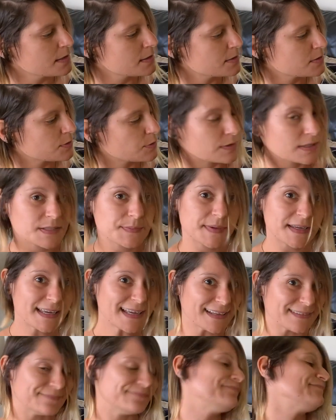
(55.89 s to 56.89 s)
So let's
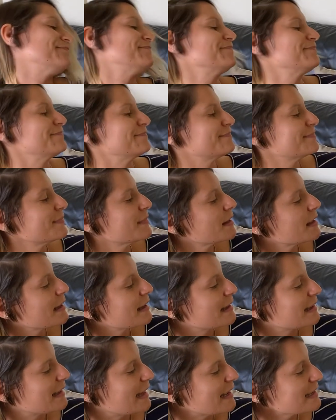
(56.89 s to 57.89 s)
begin.
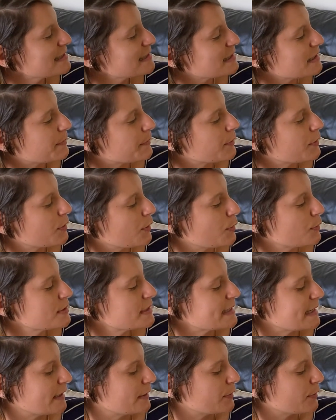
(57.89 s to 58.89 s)
Glass Slipper, Gold
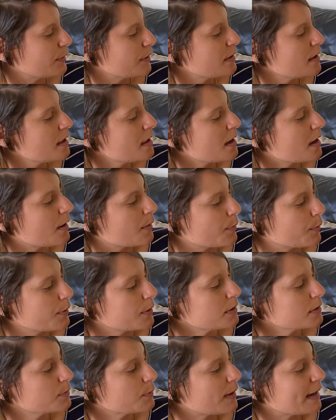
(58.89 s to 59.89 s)
Sandal, A
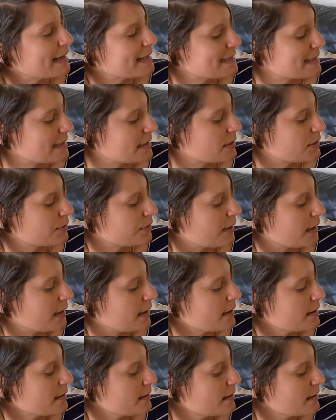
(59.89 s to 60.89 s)
Worldwide
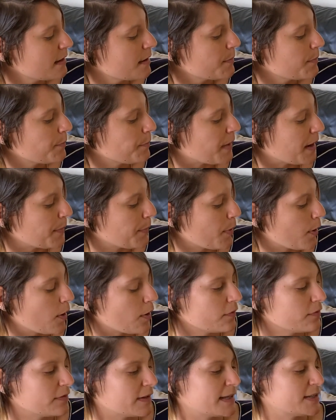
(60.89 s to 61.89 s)
Cinderella by
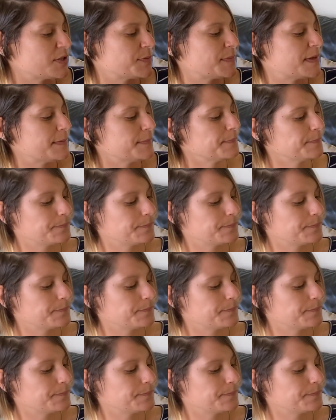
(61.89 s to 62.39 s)
Paul Fleischman.